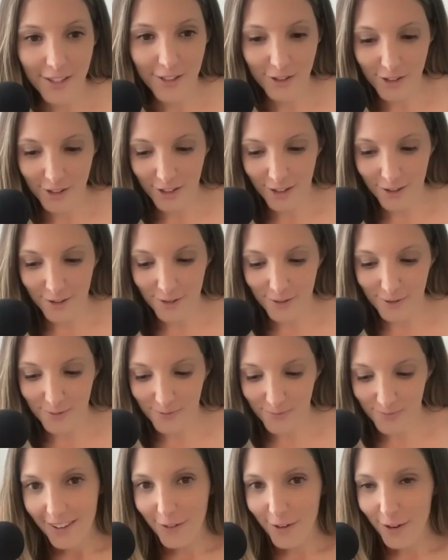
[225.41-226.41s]
So, sure.
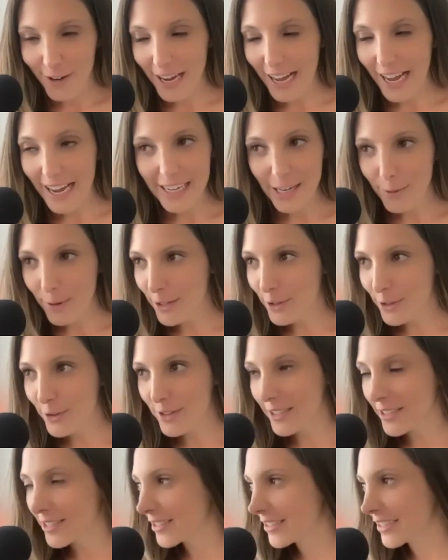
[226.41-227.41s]
for anyone who's
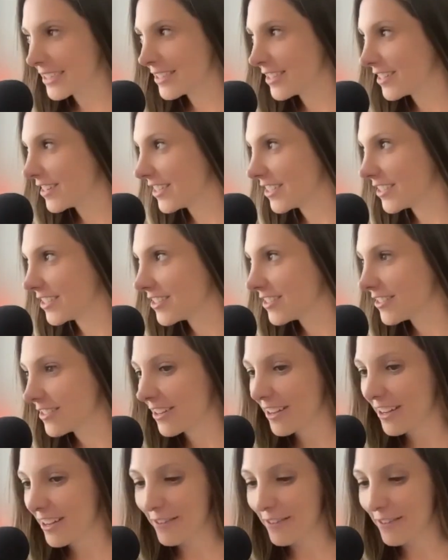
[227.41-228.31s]
listening to this,